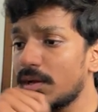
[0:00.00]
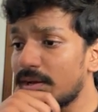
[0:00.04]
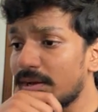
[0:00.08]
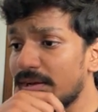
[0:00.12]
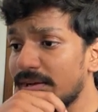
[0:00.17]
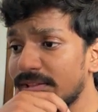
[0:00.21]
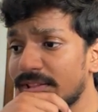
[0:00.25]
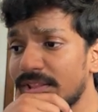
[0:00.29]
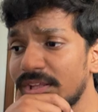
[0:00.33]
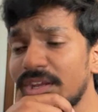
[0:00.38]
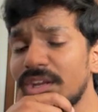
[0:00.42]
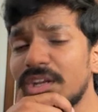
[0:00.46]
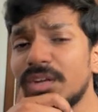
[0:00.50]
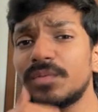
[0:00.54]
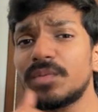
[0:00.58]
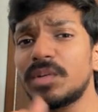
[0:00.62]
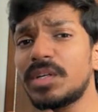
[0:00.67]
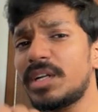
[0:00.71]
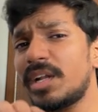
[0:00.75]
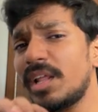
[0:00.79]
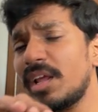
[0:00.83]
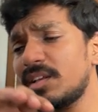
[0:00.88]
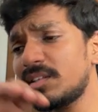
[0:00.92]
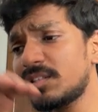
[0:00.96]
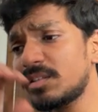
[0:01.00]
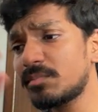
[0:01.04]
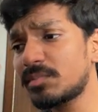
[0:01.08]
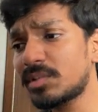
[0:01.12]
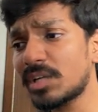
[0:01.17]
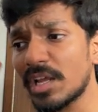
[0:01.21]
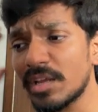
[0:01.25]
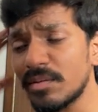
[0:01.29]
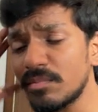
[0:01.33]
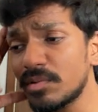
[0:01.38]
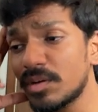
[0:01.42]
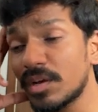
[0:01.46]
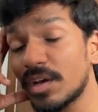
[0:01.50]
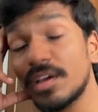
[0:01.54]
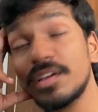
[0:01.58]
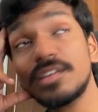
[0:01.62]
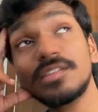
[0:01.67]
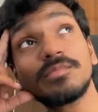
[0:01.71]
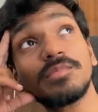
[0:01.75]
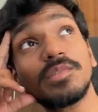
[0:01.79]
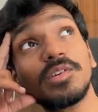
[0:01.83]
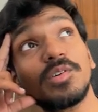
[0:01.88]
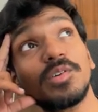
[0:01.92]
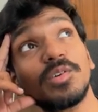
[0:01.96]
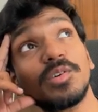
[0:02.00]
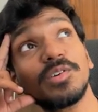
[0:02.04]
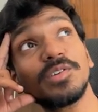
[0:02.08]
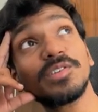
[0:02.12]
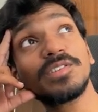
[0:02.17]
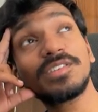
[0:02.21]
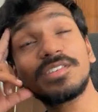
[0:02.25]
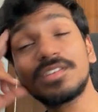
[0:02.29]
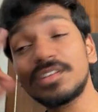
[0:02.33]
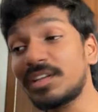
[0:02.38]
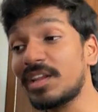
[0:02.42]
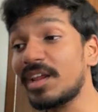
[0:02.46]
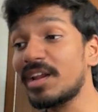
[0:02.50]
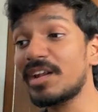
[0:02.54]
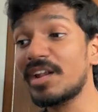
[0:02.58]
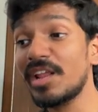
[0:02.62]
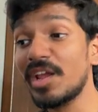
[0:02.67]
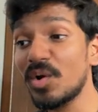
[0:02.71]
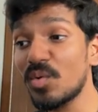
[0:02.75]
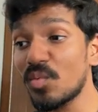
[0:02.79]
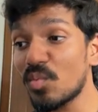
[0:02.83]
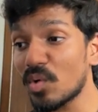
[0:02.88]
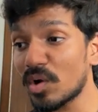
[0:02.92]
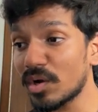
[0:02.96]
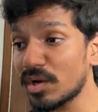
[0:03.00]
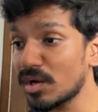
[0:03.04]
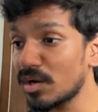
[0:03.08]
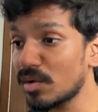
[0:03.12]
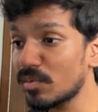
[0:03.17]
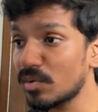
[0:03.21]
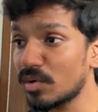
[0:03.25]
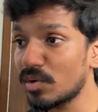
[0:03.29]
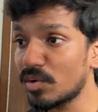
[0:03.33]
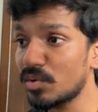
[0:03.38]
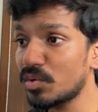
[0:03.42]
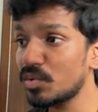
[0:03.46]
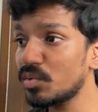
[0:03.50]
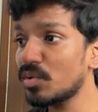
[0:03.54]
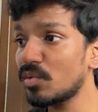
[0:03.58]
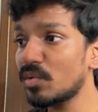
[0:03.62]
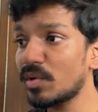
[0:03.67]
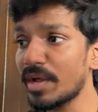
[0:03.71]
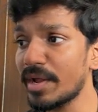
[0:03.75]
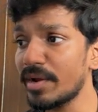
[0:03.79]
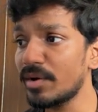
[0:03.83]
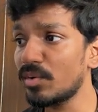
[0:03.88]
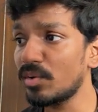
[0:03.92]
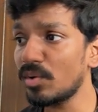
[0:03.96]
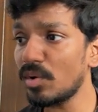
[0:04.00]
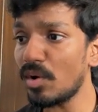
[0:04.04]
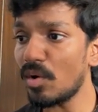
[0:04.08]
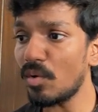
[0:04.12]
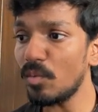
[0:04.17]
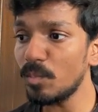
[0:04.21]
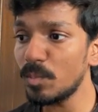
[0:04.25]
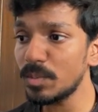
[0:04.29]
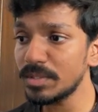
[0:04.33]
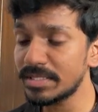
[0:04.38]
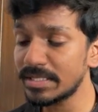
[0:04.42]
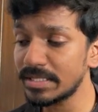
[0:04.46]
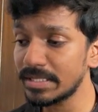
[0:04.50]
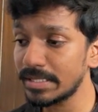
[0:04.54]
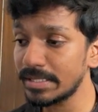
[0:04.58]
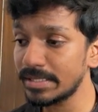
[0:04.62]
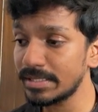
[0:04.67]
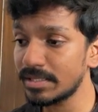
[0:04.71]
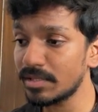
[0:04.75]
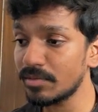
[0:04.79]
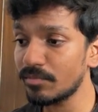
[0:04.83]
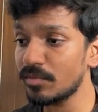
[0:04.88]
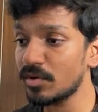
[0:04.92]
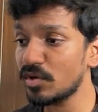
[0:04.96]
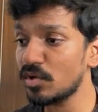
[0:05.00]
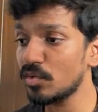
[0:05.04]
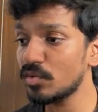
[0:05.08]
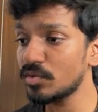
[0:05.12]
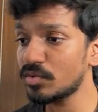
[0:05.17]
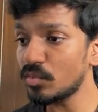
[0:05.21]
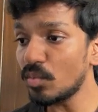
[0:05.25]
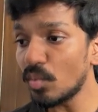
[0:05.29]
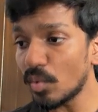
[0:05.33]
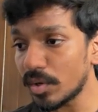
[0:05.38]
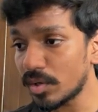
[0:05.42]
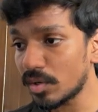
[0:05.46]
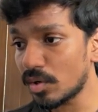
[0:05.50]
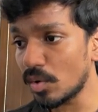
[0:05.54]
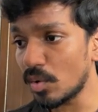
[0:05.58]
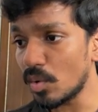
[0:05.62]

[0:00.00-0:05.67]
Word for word: I think it will take some time guys because it can take one hour or two hour I don't know how much length the video is going to